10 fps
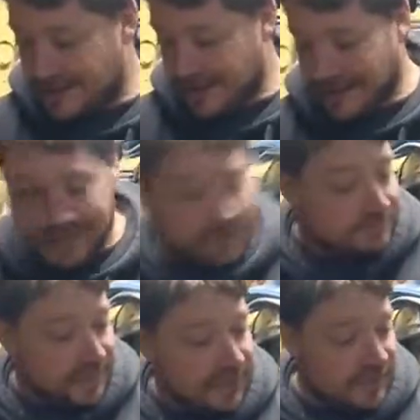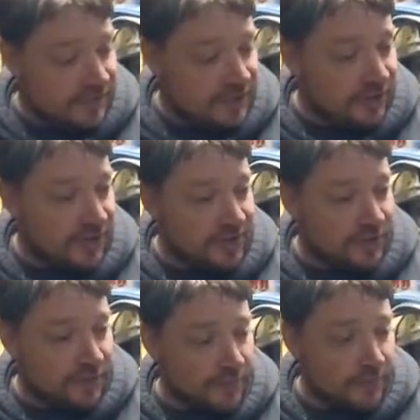ATV cranks
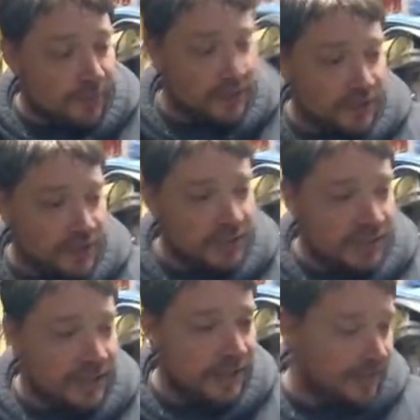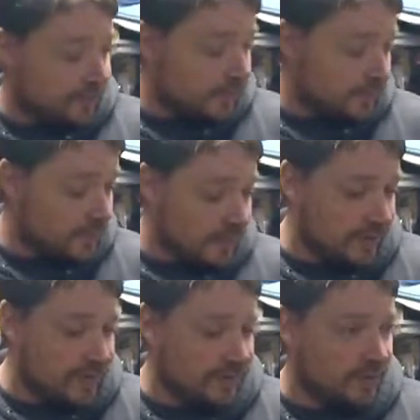over pretty good. Of course, we
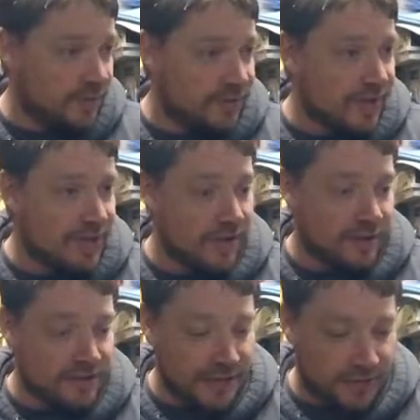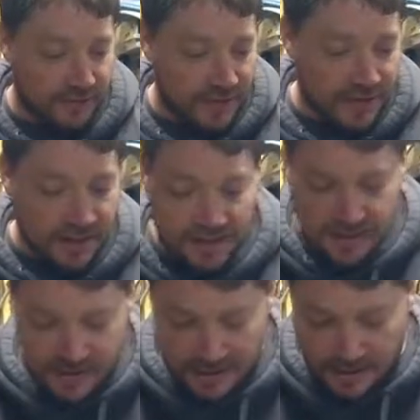don't have the fuel tank on it and everything,
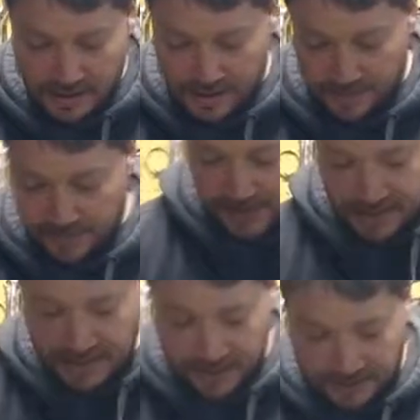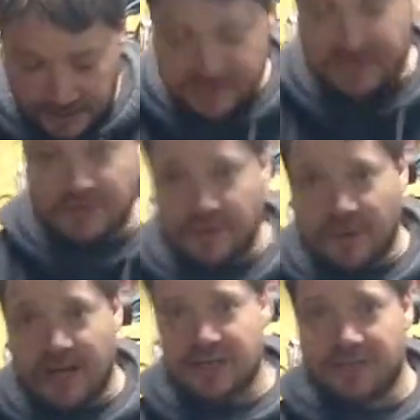but I'd kind of like to see if
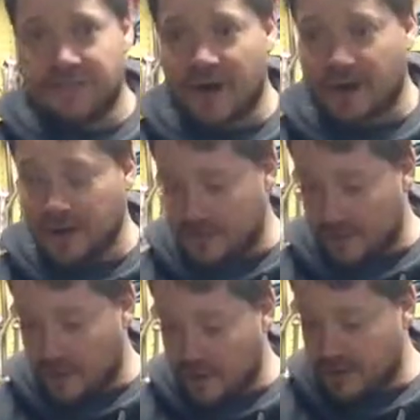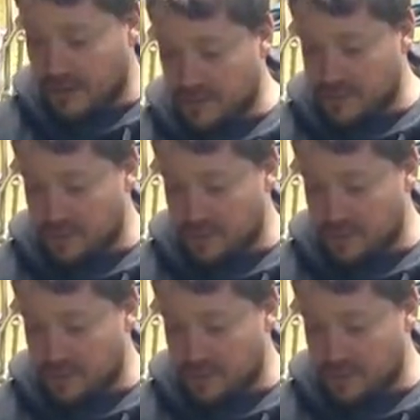it'll actually fire up and run here just